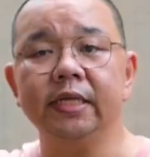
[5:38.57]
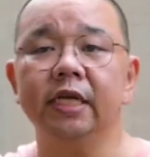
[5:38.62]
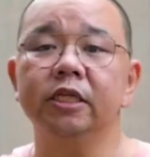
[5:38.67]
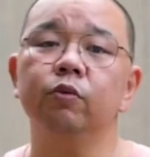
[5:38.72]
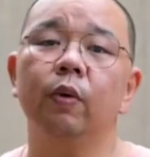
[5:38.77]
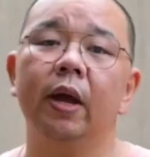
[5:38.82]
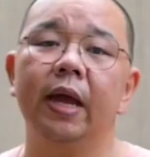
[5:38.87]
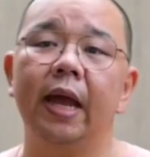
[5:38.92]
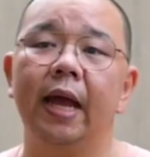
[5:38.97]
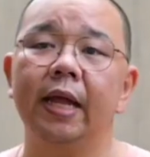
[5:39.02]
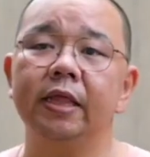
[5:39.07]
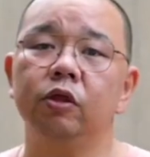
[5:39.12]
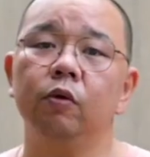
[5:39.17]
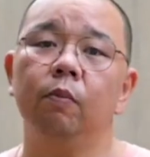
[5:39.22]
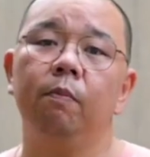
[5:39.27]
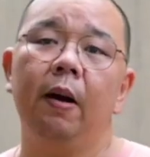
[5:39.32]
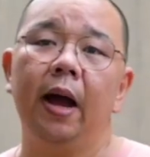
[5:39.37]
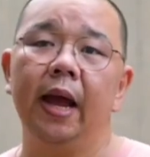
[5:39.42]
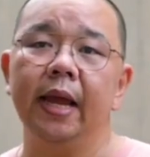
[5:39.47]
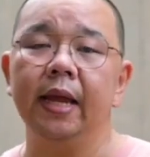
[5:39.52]
That's why I had to
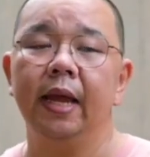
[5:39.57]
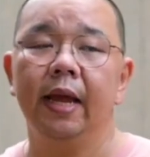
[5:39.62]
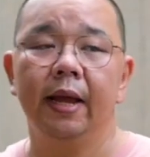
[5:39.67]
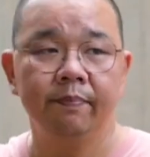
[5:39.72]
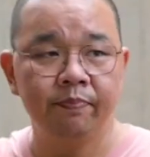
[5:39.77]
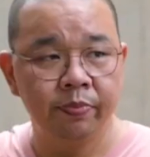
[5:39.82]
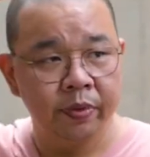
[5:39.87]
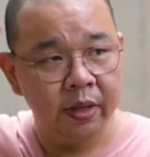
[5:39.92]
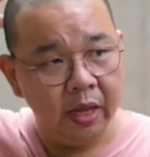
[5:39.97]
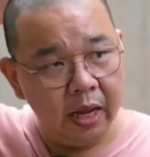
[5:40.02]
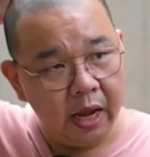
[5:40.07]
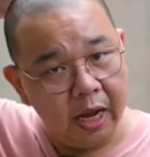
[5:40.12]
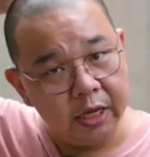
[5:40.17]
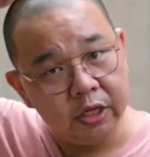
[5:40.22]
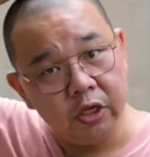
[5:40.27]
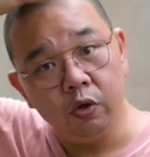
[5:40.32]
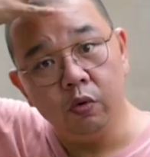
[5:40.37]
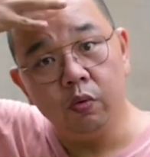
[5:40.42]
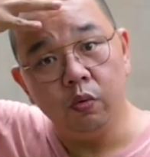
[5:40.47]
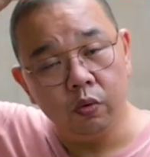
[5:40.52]
buy a
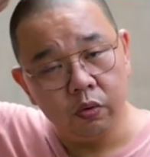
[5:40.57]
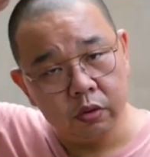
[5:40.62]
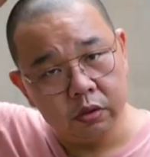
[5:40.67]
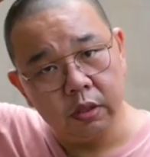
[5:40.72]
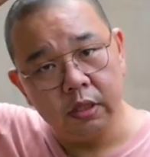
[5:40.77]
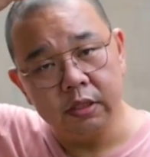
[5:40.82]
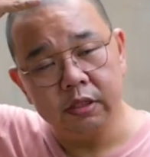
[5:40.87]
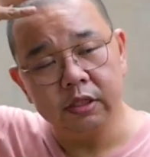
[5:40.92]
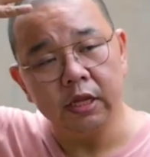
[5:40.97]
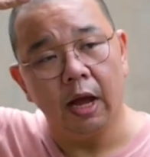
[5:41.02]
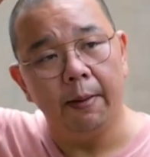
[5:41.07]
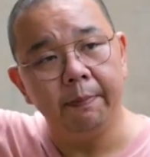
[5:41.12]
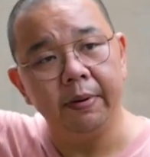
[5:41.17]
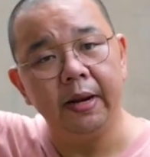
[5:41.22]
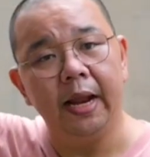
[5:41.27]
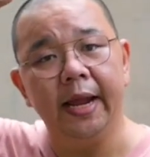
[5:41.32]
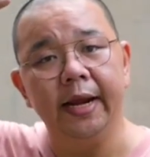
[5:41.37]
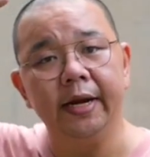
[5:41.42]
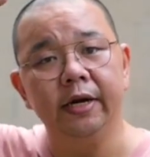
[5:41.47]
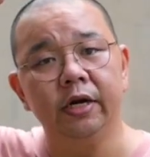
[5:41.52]
new top
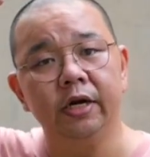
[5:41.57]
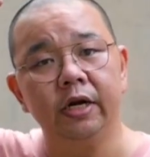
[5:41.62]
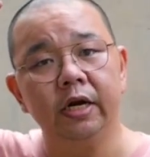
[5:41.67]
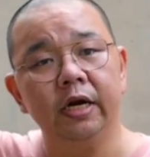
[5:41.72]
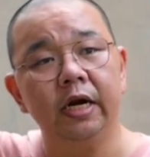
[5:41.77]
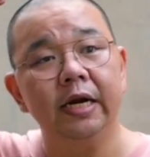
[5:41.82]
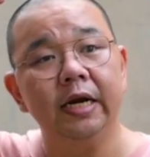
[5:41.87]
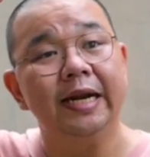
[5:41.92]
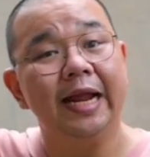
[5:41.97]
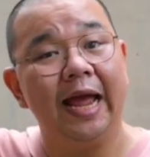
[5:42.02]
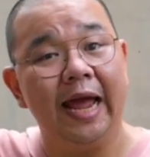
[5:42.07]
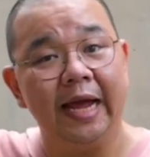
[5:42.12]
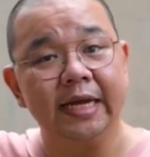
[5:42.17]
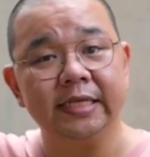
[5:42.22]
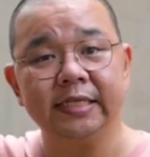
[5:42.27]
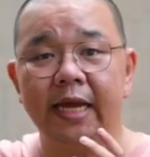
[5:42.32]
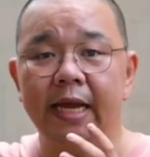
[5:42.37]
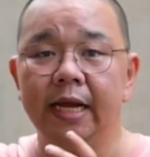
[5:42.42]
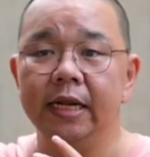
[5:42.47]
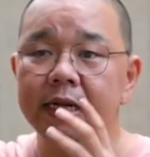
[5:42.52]
liner na
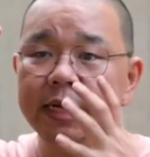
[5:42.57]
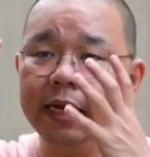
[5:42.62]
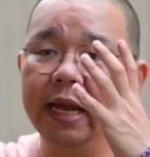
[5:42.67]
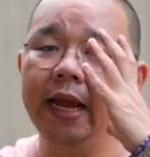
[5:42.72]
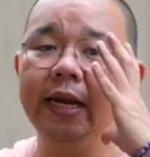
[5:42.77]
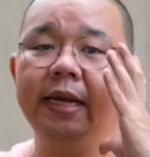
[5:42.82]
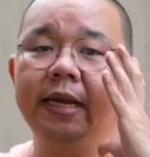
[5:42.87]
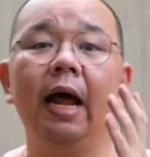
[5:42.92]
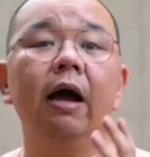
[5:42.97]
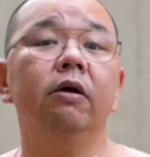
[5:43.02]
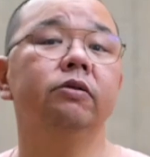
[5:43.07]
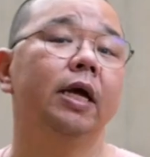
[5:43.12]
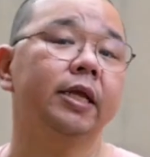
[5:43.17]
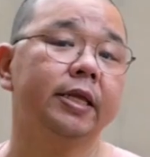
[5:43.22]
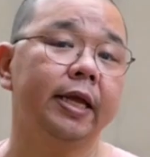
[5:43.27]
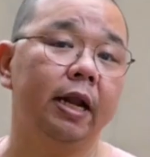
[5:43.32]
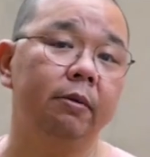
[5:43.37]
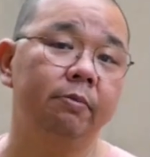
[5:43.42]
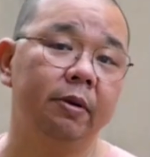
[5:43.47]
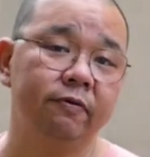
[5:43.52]
XL, and now
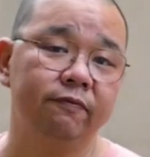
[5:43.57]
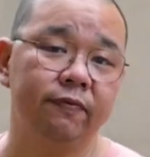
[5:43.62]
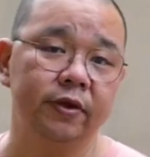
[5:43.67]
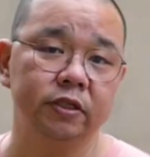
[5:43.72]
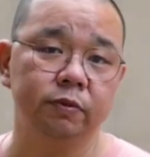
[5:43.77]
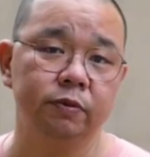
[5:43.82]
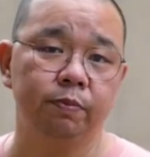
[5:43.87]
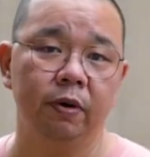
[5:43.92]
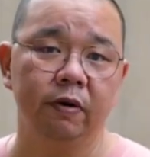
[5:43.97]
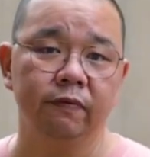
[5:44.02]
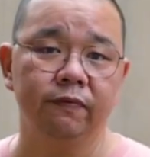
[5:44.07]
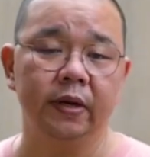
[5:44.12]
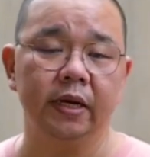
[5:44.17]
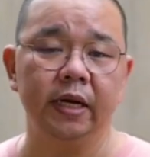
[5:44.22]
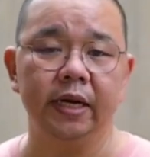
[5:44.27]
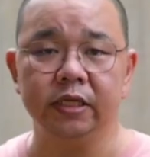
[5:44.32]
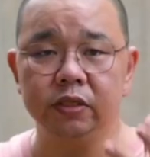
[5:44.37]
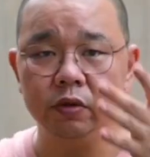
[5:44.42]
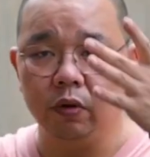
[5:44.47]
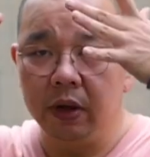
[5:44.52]
that helmet fits
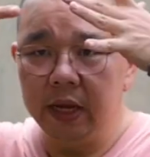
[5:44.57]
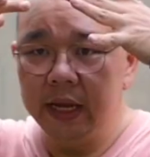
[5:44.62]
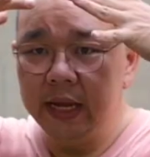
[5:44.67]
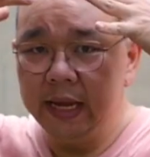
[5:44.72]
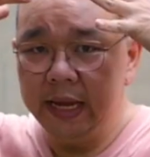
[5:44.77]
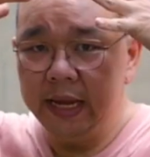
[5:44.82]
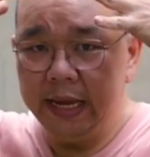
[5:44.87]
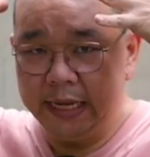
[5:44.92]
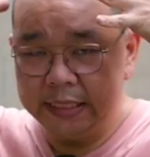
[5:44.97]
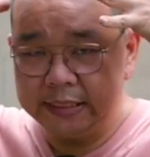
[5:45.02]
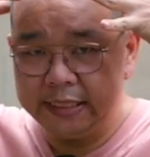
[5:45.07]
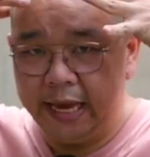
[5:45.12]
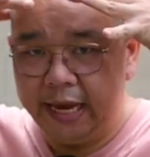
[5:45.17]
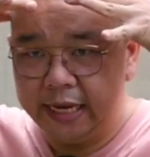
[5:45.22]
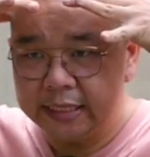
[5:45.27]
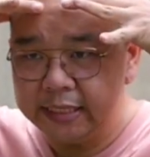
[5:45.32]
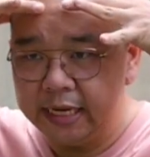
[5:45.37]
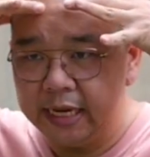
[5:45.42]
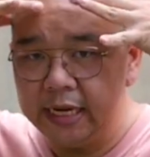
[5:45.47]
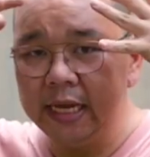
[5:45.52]
perfectly. So it's
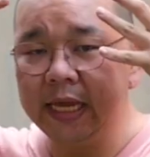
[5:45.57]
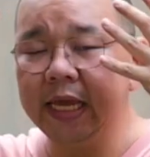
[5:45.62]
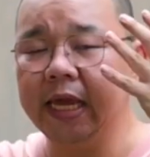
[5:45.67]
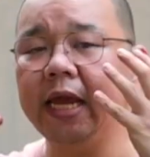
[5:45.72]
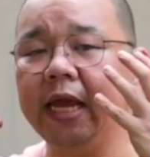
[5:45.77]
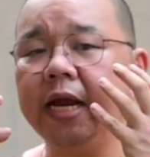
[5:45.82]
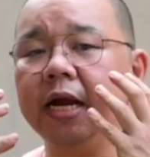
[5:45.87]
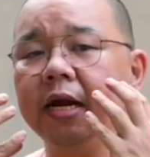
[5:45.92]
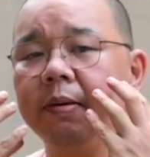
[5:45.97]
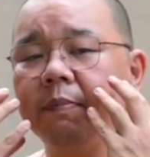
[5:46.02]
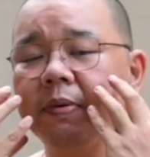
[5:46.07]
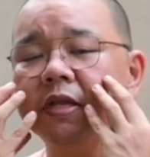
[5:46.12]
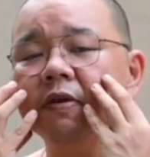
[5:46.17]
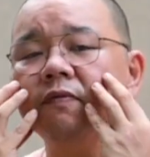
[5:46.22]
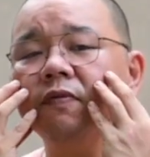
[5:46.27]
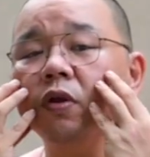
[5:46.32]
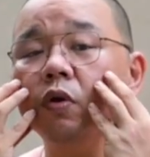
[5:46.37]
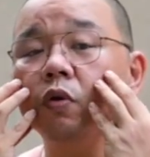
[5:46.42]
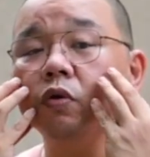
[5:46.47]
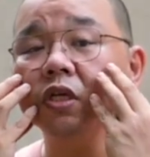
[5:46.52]
XL here, but
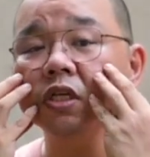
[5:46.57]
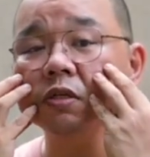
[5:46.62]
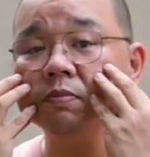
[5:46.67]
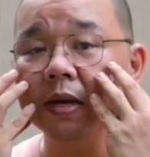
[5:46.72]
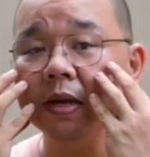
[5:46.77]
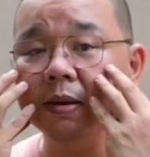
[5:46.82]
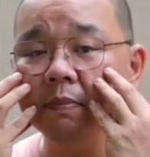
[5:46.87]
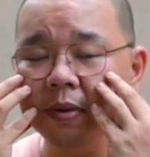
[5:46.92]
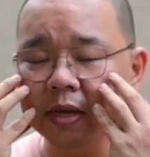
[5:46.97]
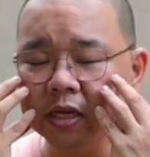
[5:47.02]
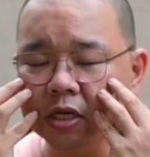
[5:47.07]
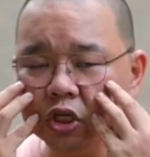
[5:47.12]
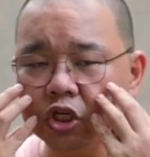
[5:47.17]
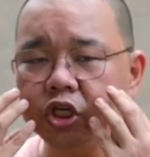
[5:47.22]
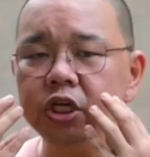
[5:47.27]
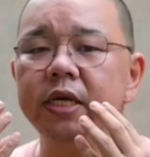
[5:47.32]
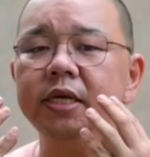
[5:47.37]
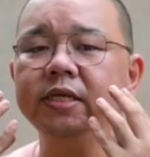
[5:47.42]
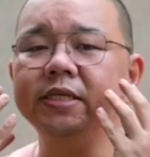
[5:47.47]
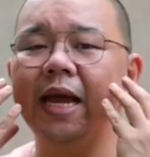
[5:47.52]
if you notice my big
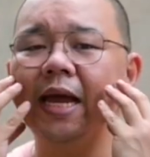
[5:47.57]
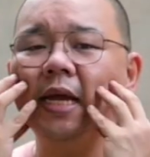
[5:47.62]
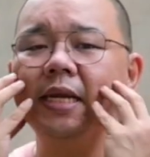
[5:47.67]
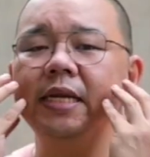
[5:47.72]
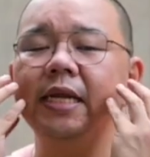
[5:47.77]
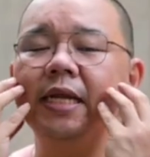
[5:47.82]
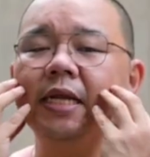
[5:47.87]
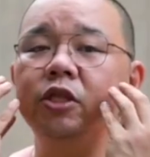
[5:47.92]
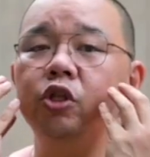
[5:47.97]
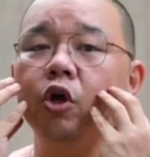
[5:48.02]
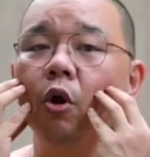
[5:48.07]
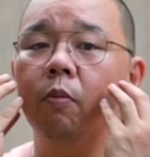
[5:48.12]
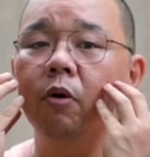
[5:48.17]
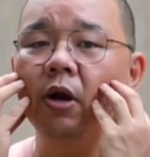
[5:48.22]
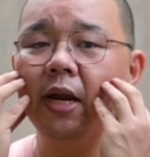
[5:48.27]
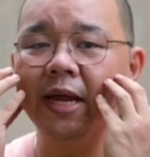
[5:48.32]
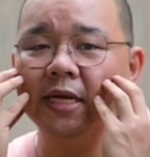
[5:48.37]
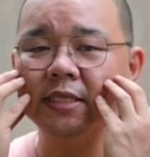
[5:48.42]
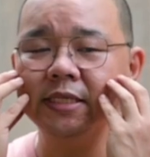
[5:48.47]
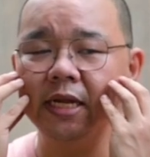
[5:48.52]
cheeks, I need
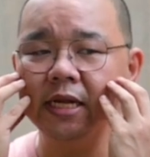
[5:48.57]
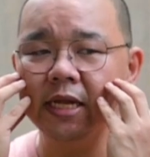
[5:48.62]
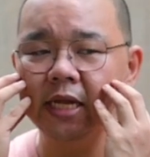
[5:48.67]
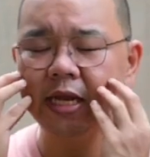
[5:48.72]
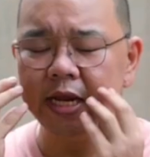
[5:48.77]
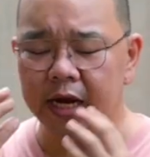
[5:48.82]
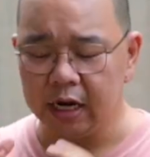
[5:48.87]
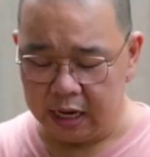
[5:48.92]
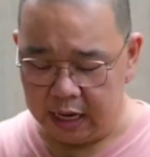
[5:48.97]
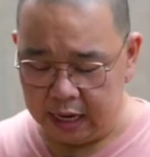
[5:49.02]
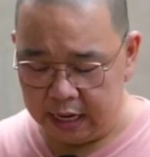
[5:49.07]
double XL here.